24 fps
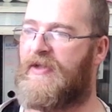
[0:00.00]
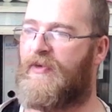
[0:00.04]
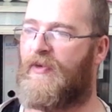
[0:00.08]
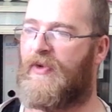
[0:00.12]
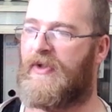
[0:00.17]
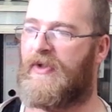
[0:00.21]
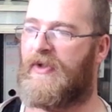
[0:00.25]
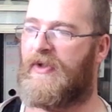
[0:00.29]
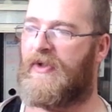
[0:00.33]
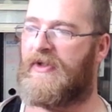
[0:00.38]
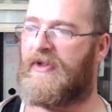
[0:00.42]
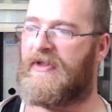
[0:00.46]
you
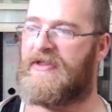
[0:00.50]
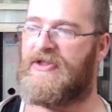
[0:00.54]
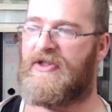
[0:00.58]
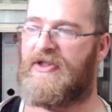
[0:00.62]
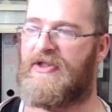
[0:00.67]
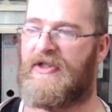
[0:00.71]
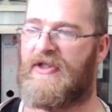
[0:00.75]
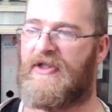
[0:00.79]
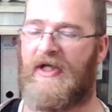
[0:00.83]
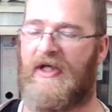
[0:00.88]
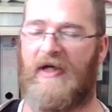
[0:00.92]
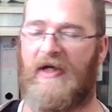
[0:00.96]
come to the
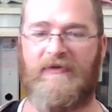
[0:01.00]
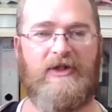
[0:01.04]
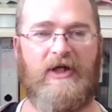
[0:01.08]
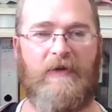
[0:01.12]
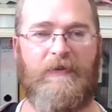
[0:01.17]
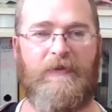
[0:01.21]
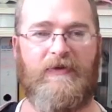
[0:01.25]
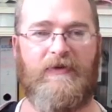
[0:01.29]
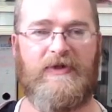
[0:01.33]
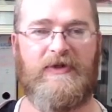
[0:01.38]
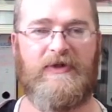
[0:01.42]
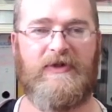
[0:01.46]
top of your
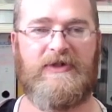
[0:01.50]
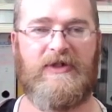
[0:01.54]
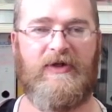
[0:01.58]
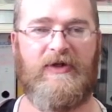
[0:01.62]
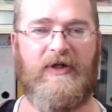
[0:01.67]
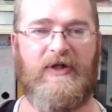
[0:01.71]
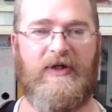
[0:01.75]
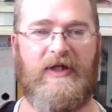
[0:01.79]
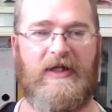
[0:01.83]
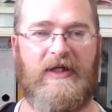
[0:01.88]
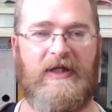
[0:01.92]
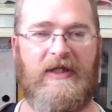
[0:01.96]
screen here
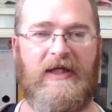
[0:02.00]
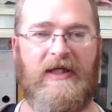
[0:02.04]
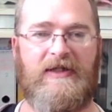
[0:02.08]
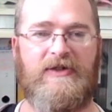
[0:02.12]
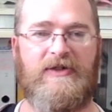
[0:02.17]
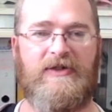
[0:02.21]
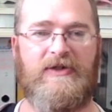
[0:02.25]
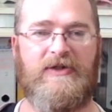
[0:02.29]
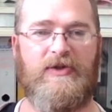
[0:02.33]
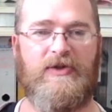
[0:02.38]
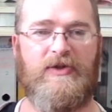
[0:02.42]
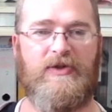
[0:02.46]
to
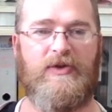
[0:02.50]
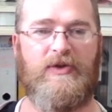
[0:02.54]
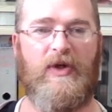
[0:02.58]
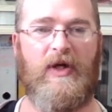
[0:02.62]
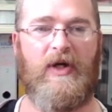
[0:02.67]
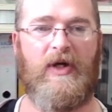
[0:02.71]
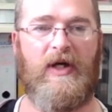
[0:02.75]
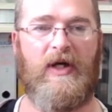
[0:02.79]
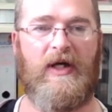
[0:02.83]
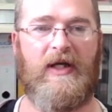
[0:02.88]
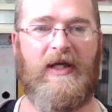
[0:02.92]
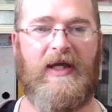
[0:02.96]

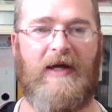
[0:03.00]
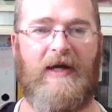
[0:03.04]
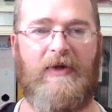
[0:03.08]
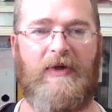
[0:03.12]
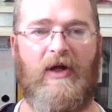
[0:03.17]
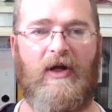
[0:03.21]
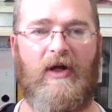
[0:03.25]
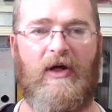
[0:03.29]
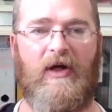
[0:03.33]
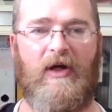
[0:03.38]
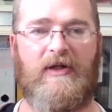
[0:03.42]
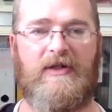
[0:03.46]
Camelot
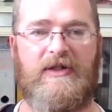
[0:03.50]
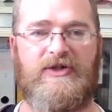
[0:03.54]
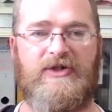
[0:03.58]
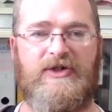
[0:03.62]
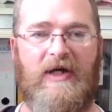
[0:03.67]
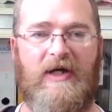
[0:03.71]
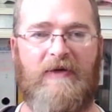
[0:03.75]
Championship.